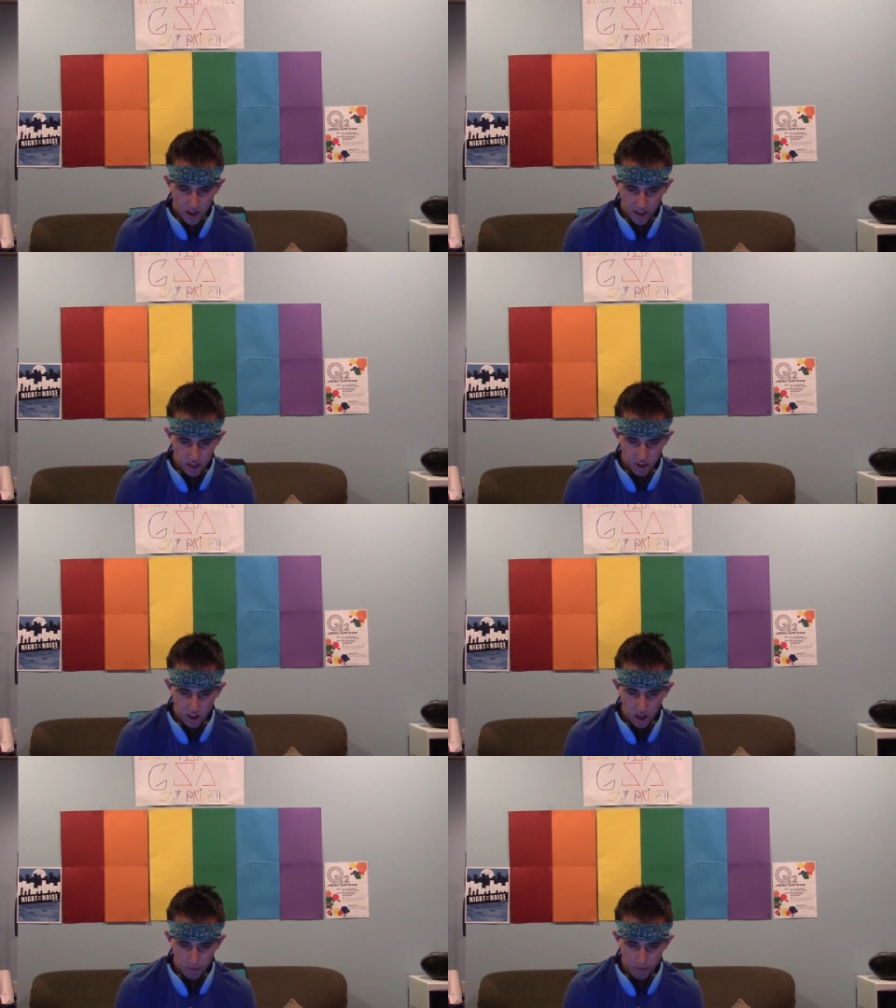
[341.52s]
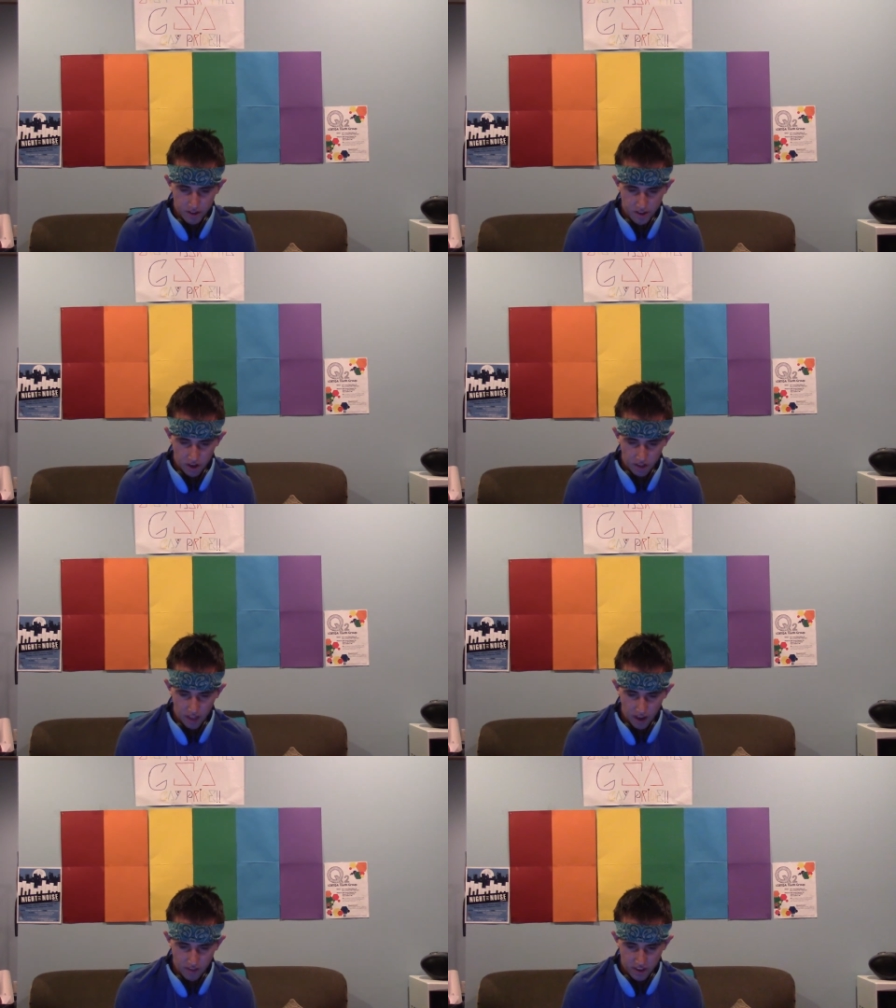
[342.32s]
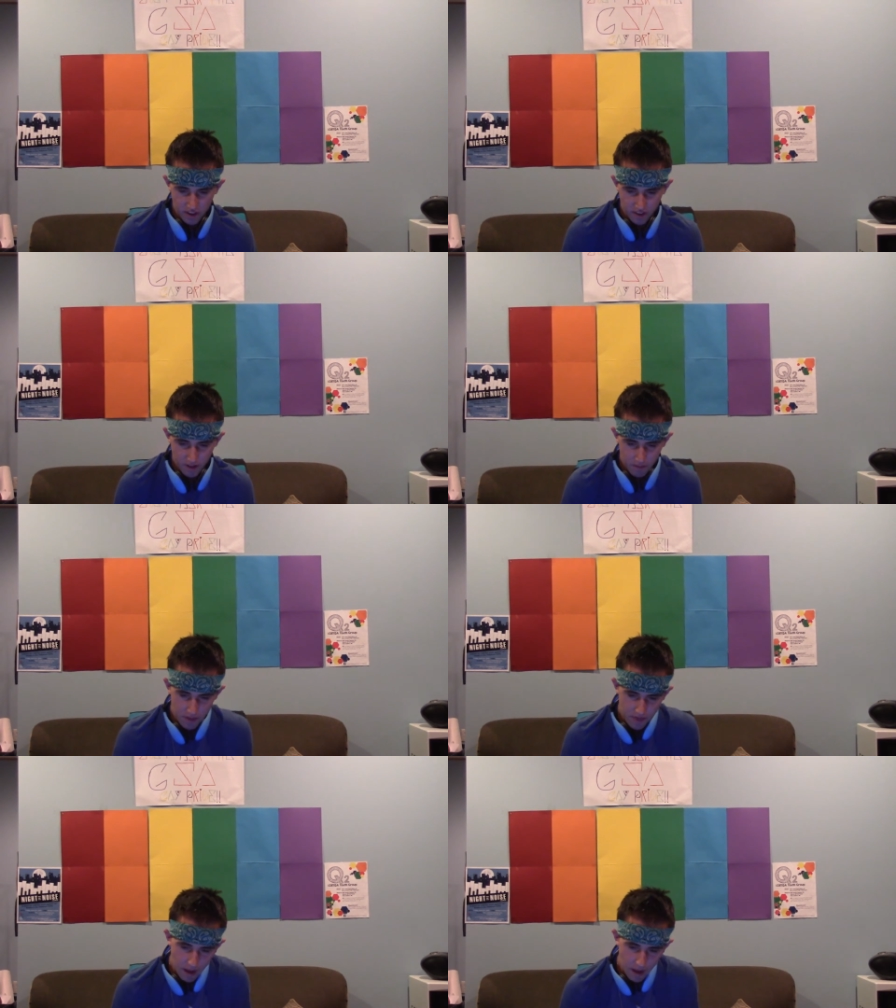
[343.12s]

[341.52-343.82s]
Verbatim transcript: I can not help but start laughing in excitement.